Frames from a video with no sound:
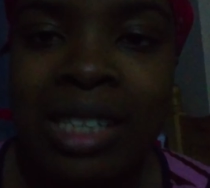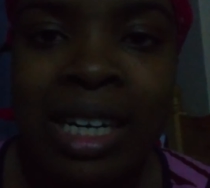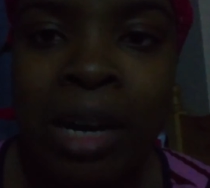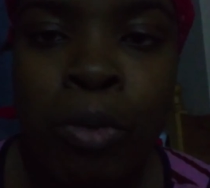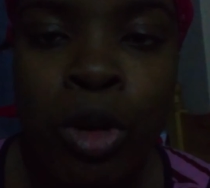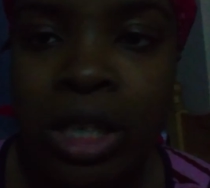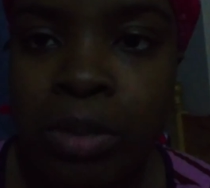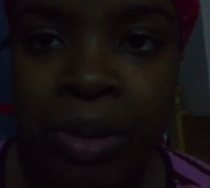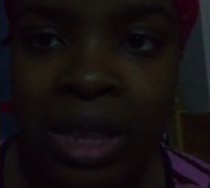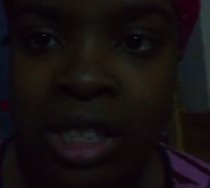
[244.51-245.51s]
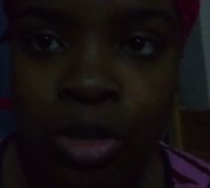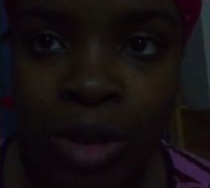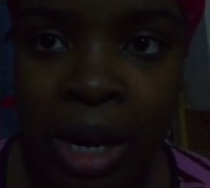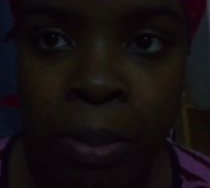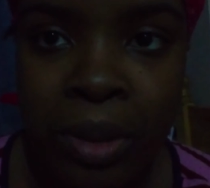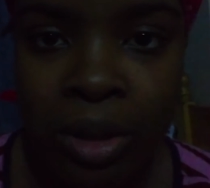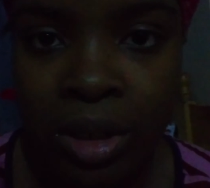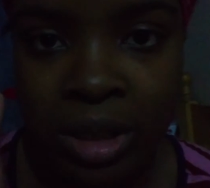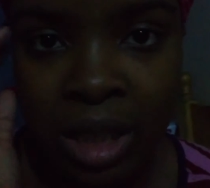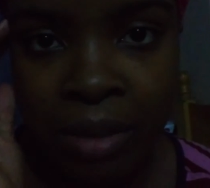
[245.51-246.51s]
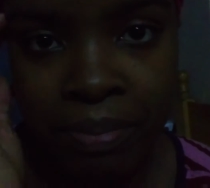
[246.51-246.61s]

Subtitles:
said, I'm not going to spread this around, because